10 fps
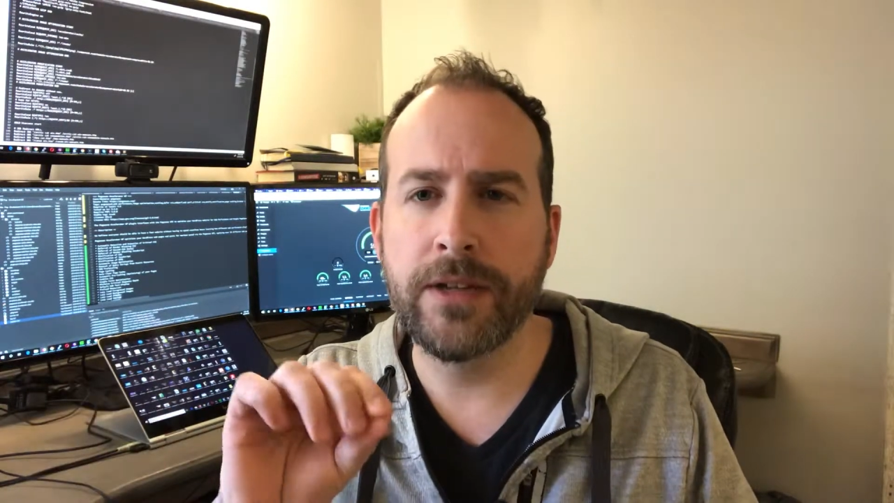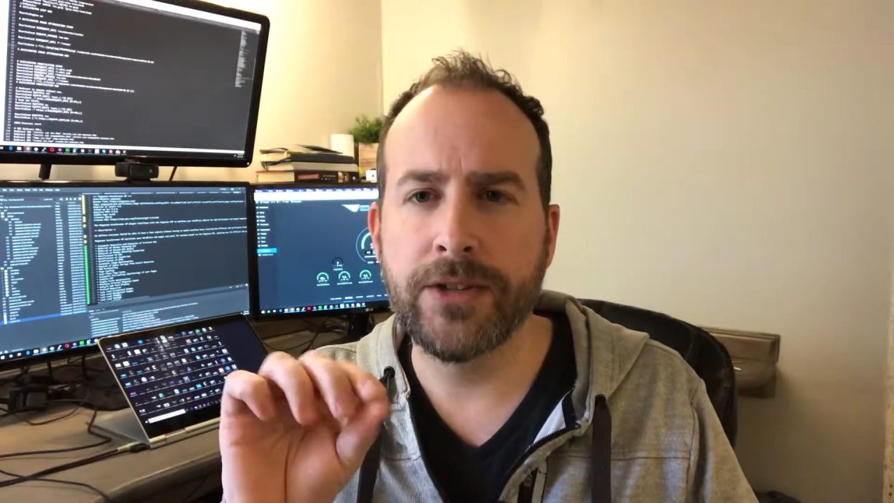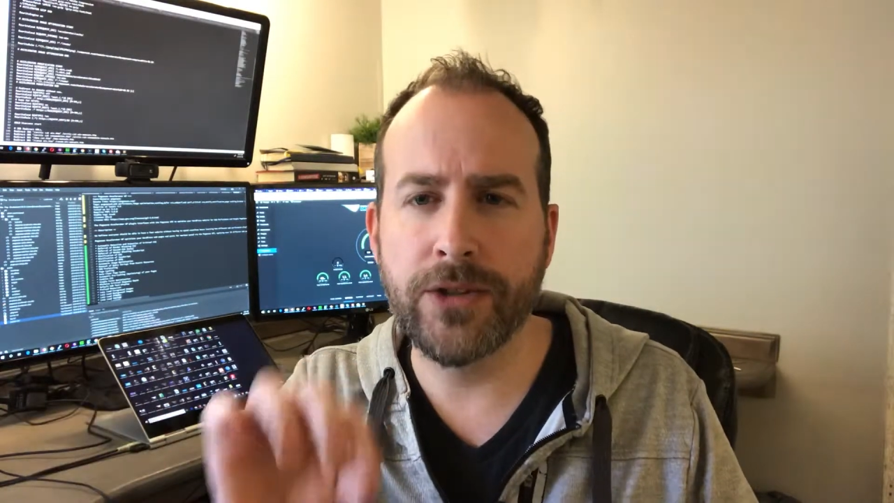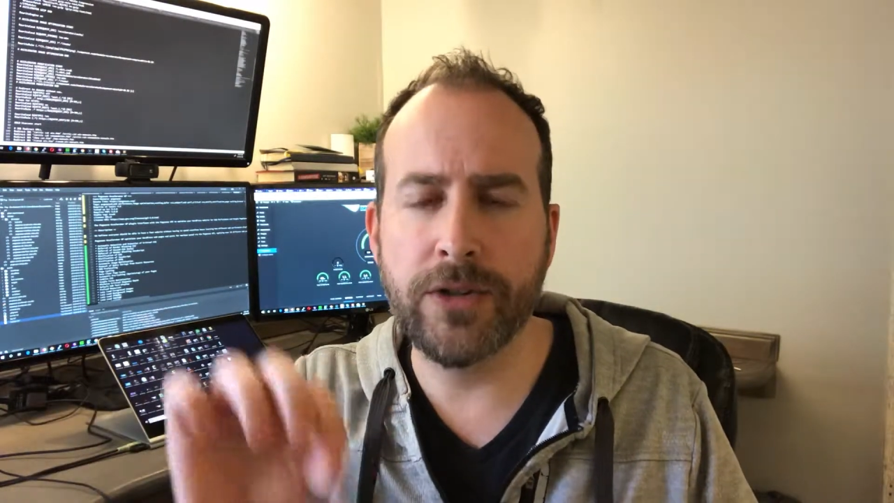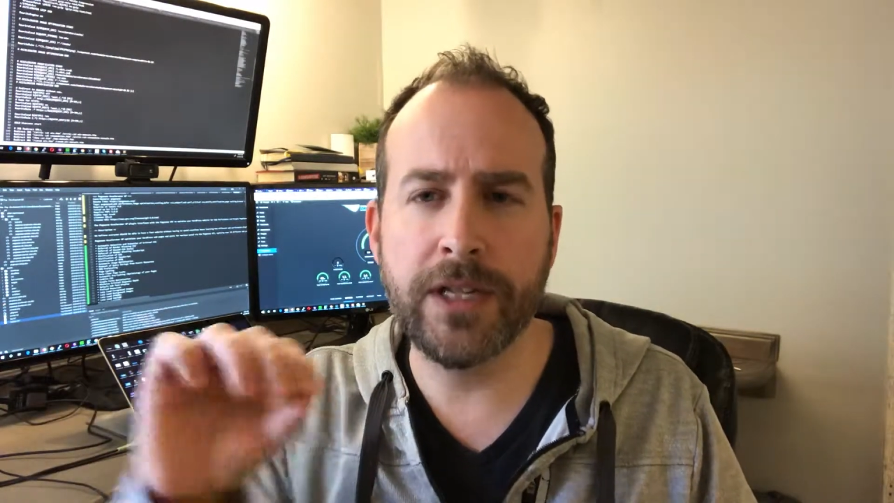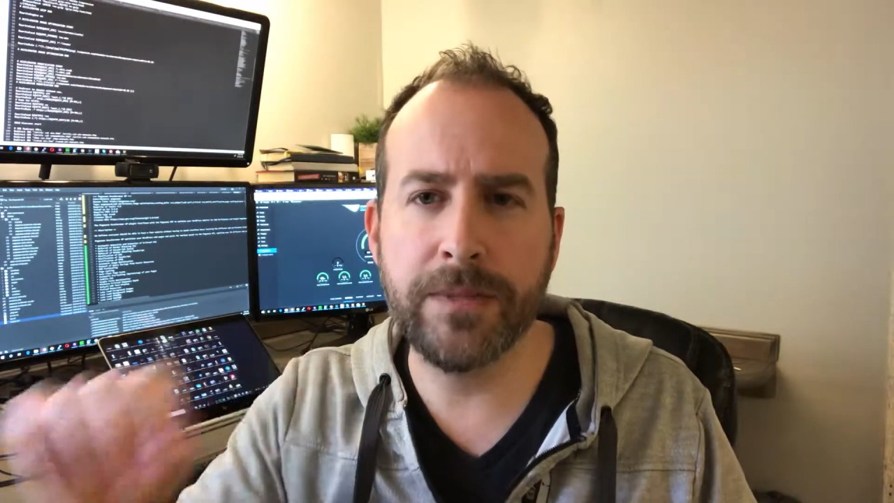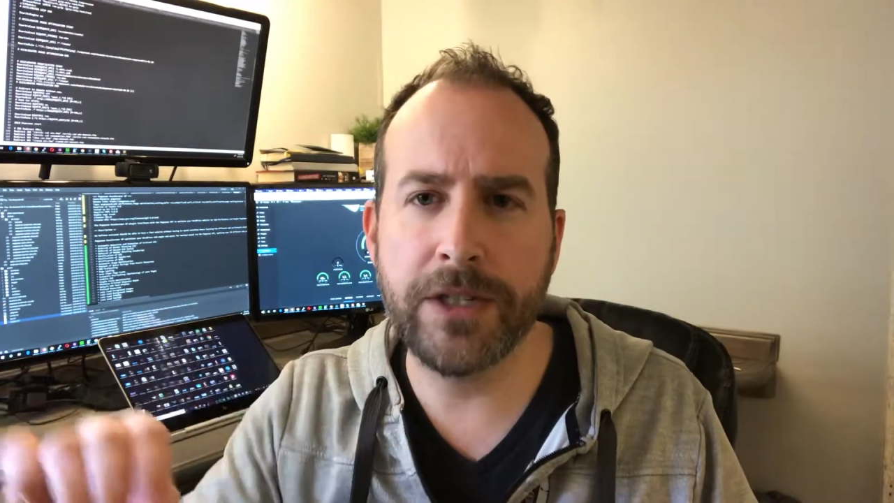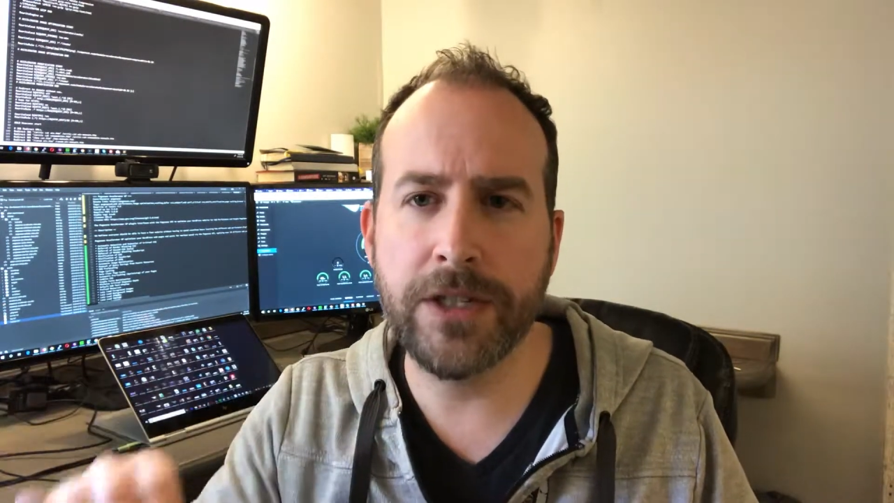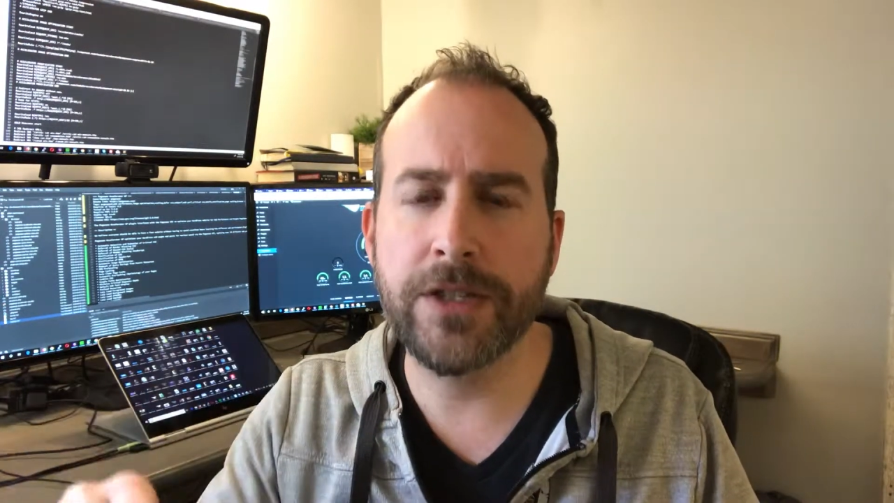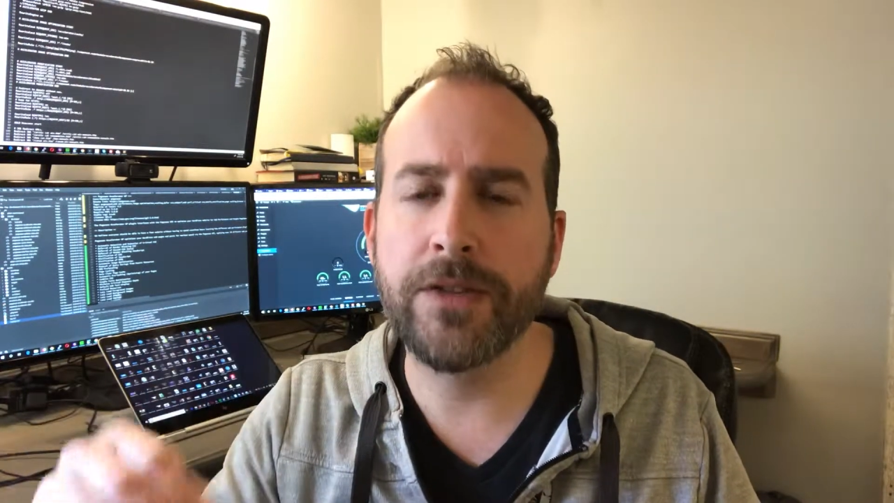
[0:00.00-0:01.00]
certain
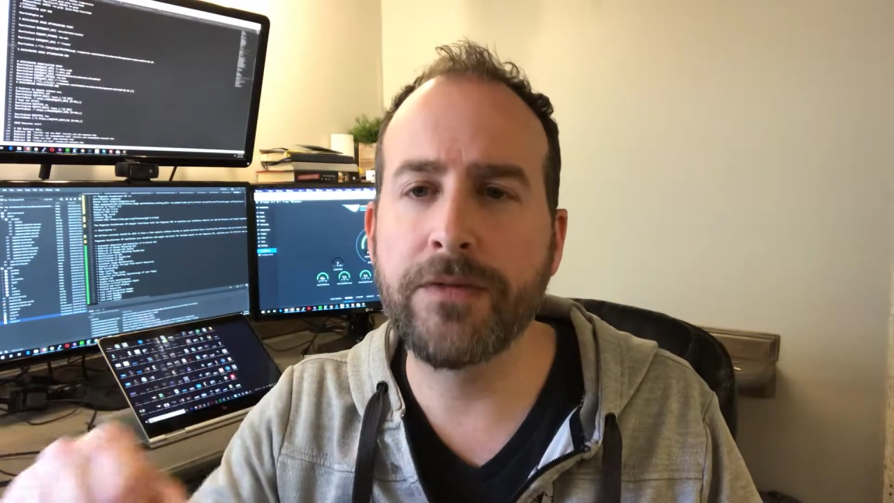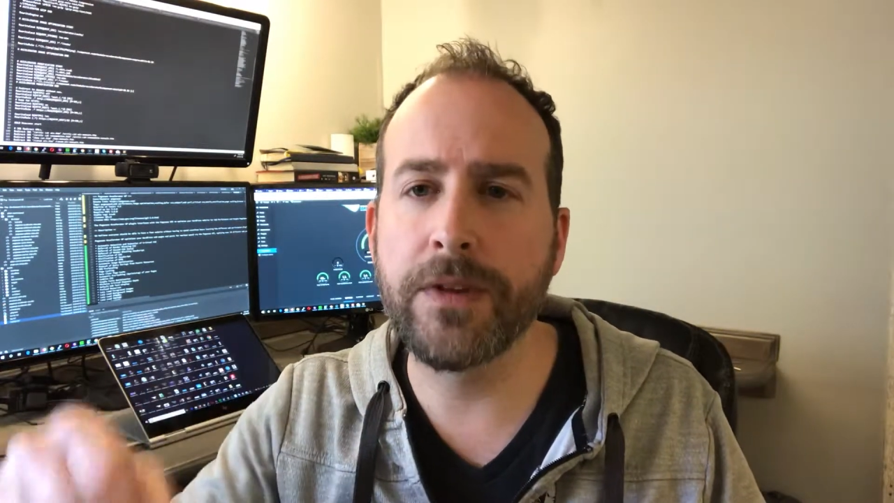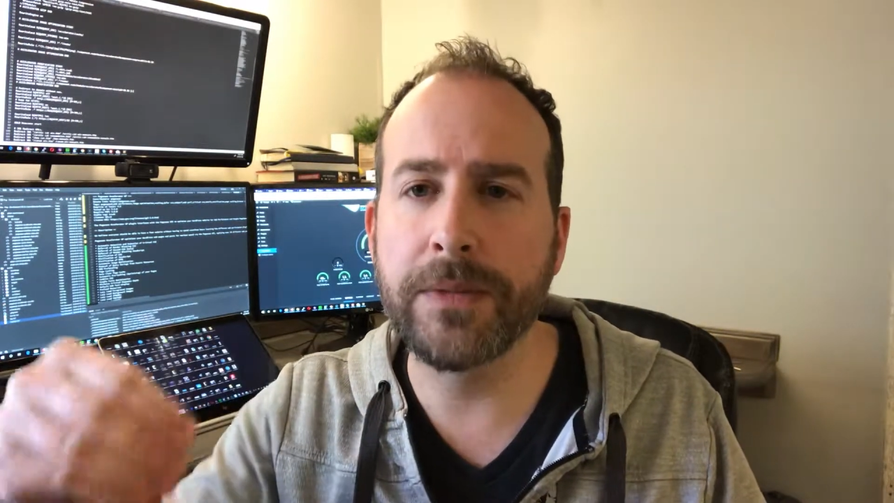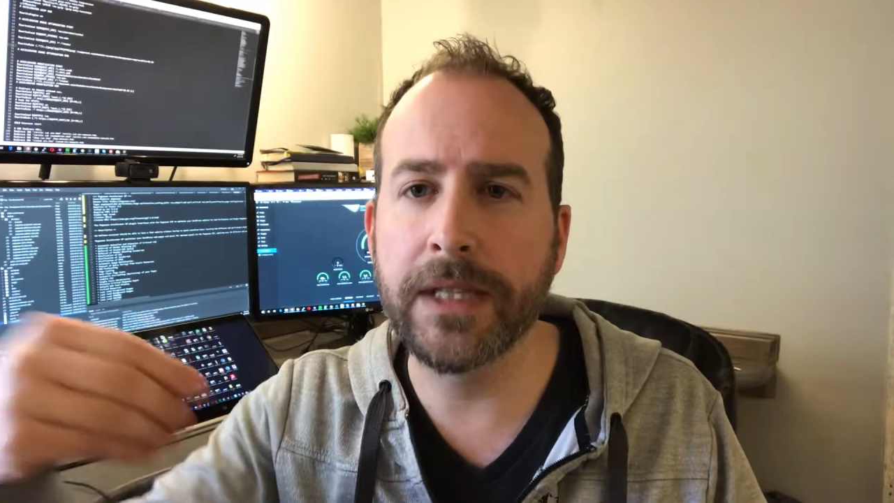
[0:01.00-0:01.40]
images from